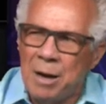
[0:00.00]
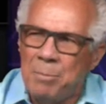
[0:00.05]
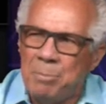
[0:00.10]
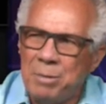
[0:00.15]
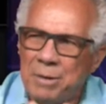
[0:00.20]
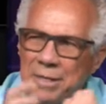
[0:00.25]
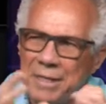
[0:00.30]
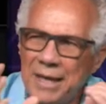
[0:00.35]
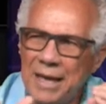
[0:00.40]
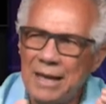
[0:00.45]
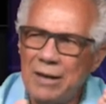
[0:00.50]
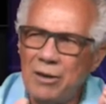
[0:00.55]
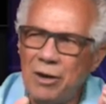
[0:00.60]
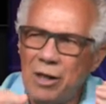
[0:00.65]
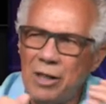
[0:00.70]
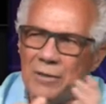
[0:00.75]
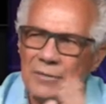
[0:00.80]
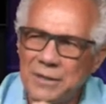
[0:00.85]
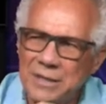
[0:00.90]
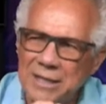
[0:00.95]
but then
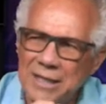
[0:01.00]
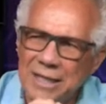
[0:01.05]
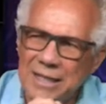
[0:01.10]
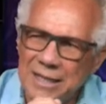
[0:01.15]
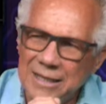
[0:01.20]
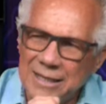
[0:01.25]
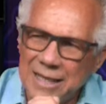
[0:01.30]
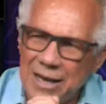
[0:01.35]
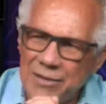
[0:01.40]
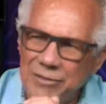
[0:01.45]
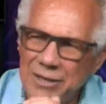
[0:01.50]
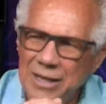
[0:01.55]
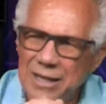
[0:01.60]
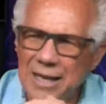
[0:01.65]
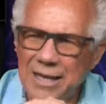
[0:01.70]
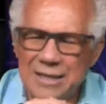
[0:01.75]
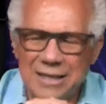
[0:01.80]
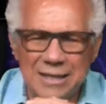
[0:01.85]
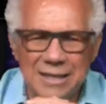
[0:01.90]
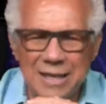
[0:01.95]
all of a sudden I start
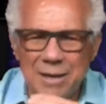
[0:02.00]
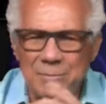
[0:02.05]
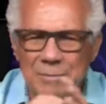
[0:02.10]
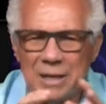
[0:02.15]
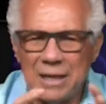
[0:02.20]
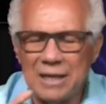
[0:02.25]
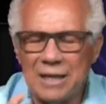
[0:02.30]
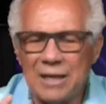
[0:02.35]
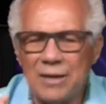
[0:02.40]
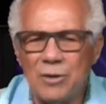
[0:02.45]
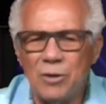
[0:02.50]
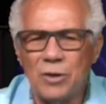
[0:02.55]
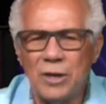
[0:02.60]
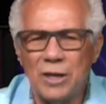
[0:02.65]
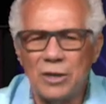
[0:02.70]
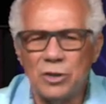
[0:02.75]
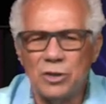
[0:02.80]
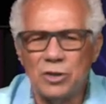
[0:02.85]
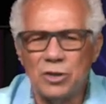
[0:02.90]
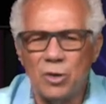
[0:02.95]
realizing something like,
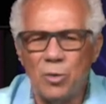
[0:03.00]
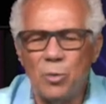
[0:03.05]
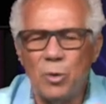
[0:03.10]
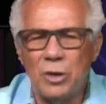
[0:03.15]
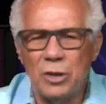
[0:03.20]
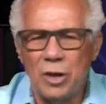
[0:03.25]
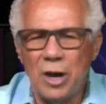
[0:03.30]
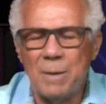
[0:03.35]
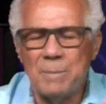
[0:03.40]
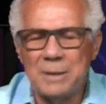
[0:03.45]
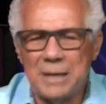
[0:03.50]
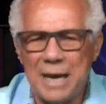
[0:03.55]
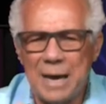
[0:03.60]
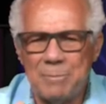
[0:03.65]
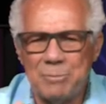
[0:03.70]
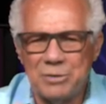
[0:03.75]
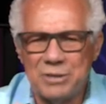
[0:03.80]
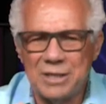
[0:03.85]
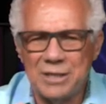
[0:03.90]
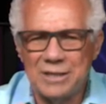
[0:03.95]
okay, so what normally
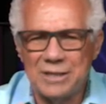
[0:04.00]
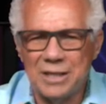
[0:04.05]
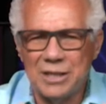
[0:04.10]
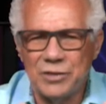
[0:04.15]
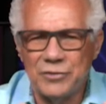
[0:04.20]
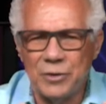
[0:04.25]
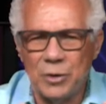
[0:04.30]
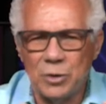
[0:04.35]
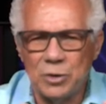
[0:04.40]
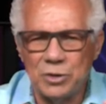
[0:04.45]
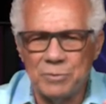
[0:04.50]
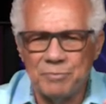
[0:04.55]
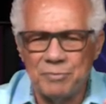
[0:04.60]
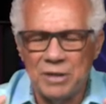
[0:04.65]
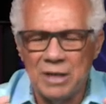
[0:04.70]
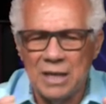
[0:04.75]
happens is this, folks,